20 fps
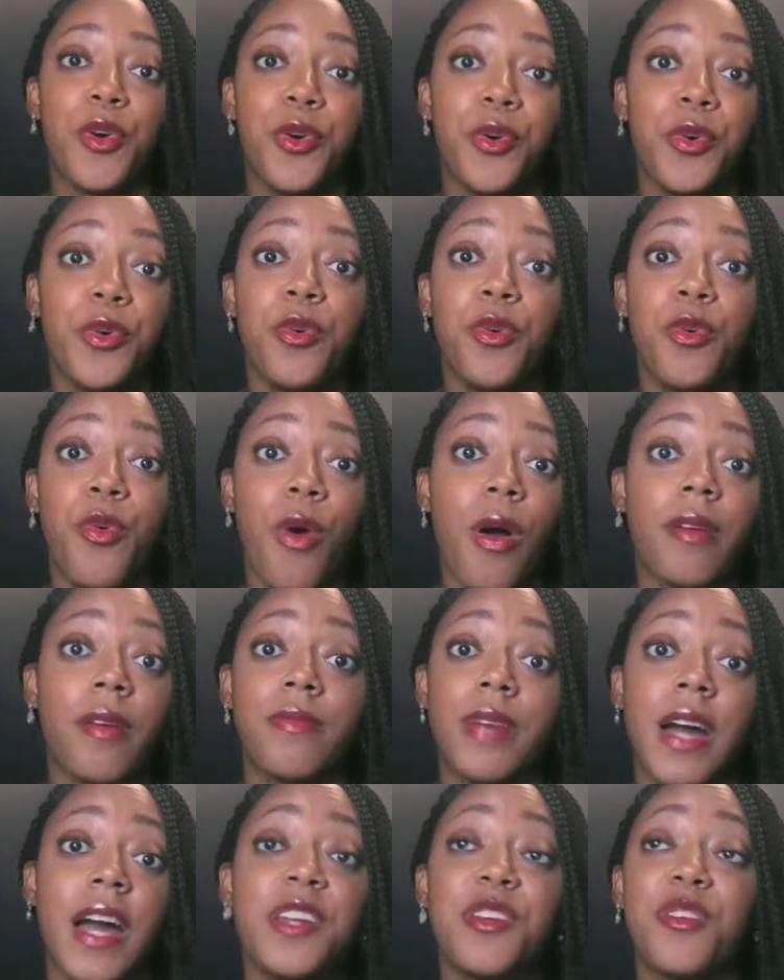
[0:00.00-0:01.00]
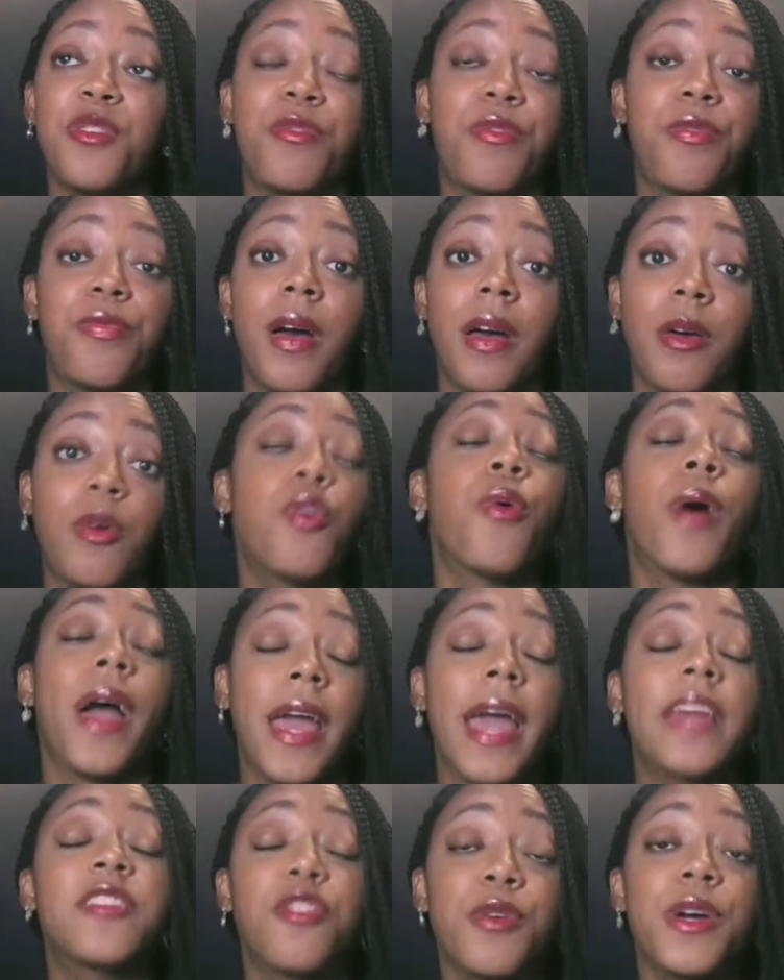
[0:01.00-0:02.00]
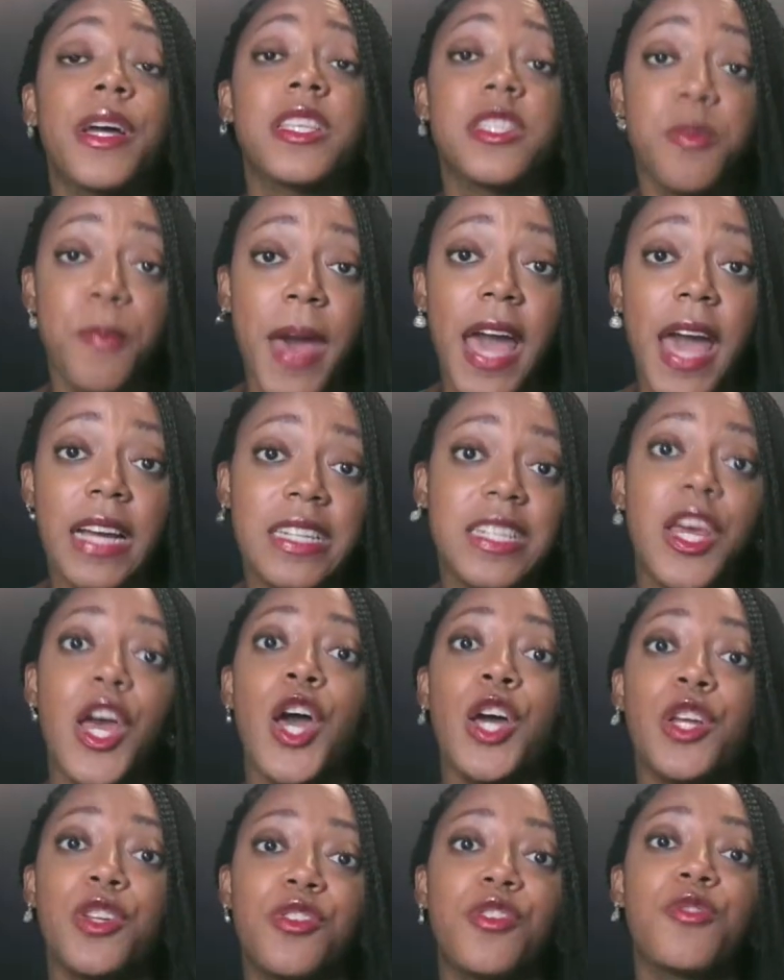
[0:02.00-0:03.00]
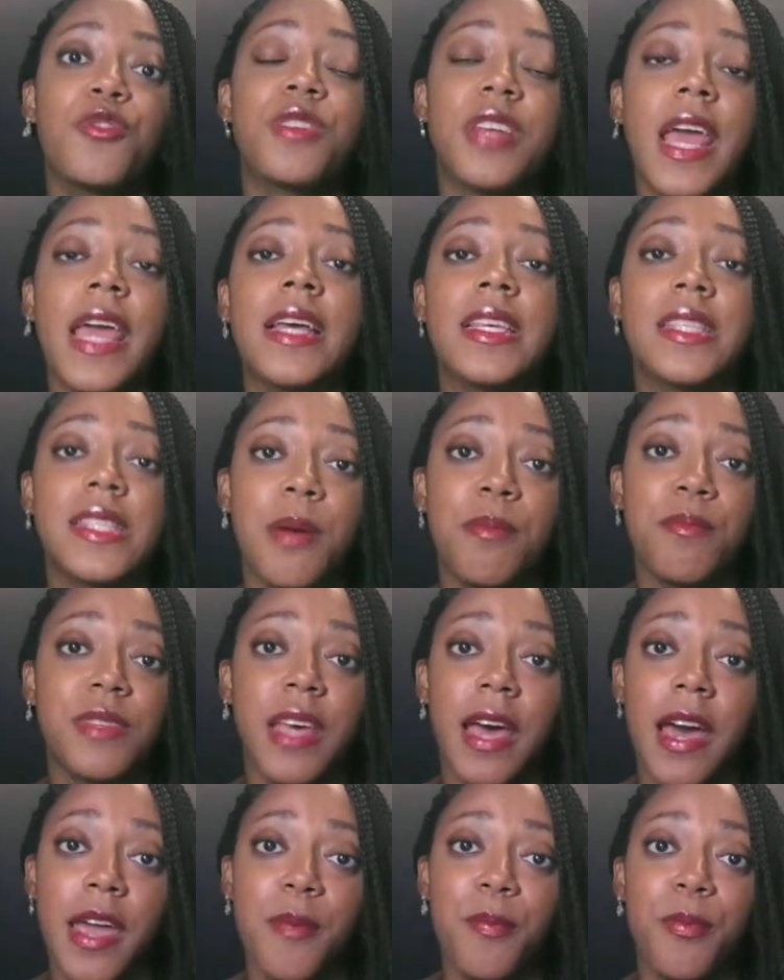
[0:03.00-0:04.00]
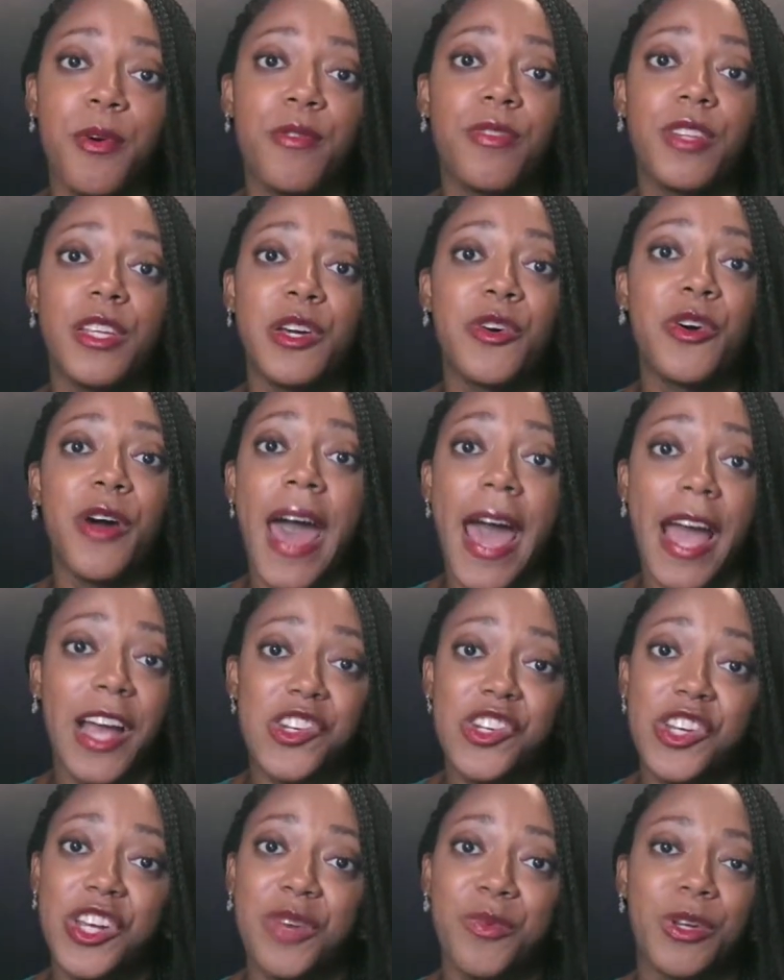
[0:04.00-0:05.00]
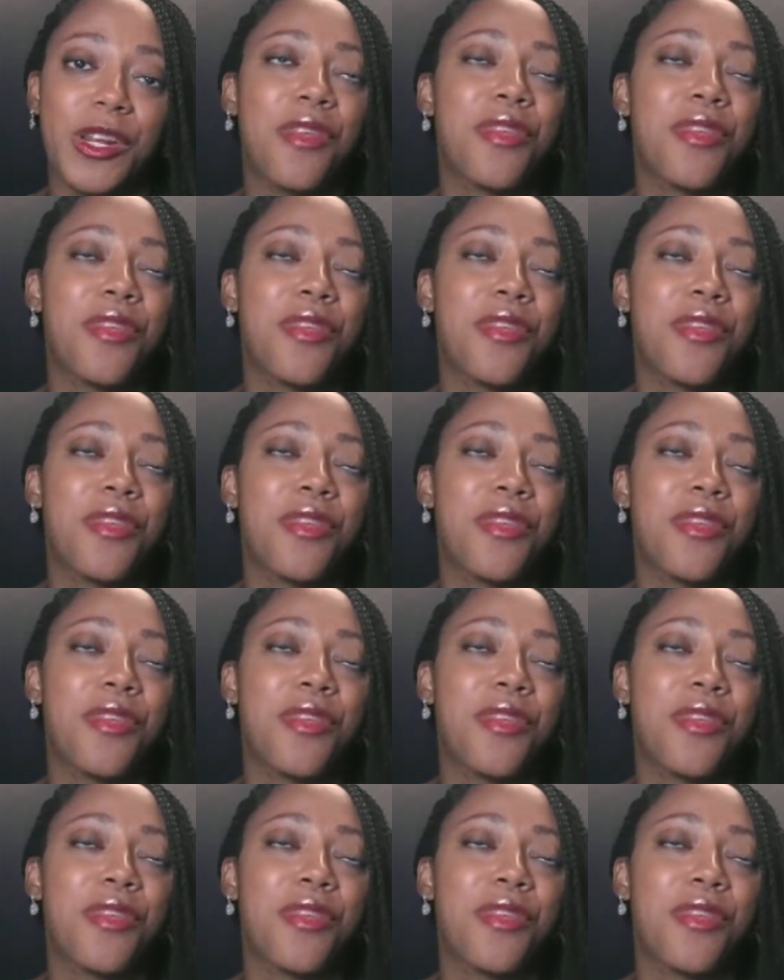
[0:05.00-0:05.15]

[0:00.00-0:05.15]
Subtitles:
who I do expect to take some type of legal action.